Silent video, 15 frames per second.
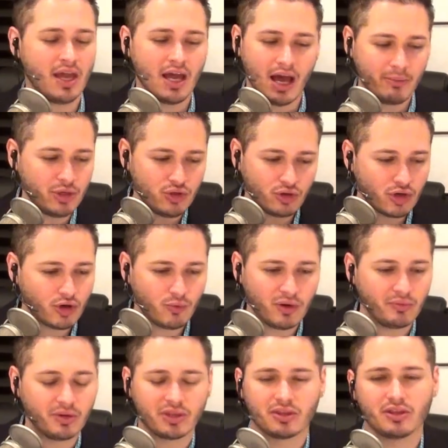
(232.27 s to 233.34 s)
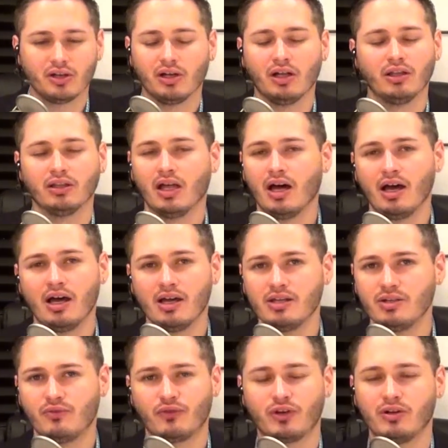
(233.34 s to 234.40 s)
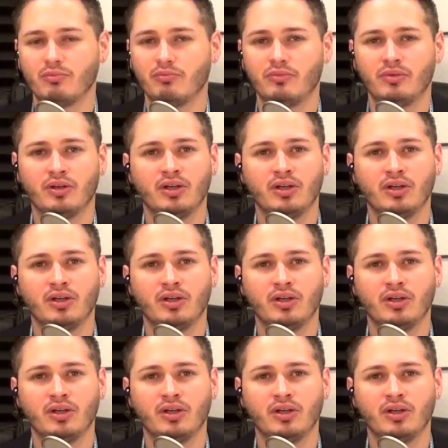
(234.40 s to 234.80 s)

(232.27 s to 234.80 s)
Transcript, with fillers: I mean, you could have went with Hollande from